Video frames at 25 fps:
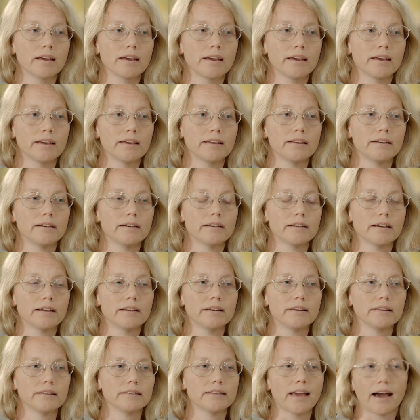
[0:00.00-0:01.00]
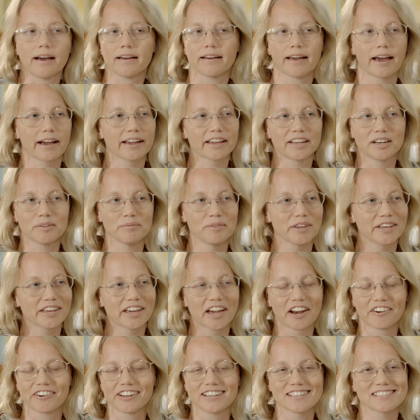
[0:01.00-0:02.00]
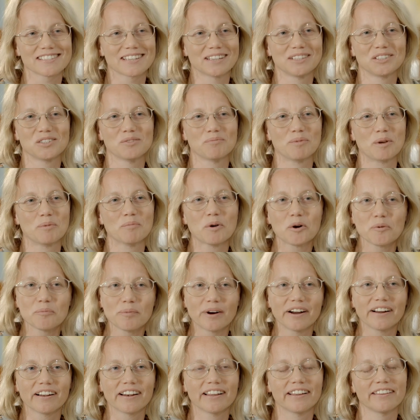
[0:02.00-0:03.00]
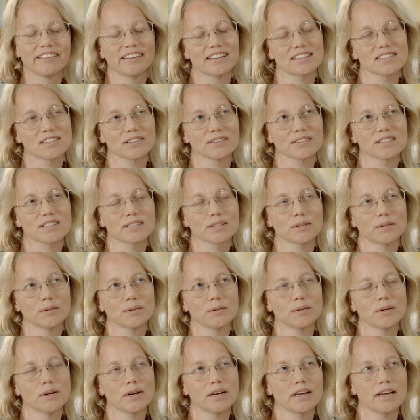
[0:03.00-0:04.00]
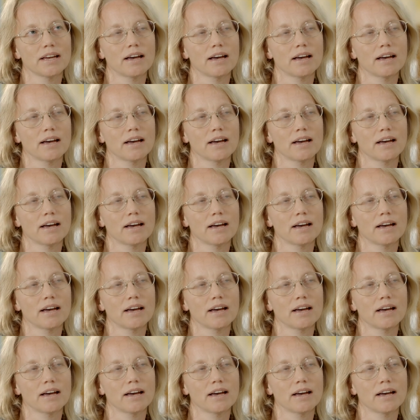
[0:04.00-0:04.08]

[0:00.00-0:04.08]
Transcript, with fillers: and and yeah academic careers tend to be mobile and that's also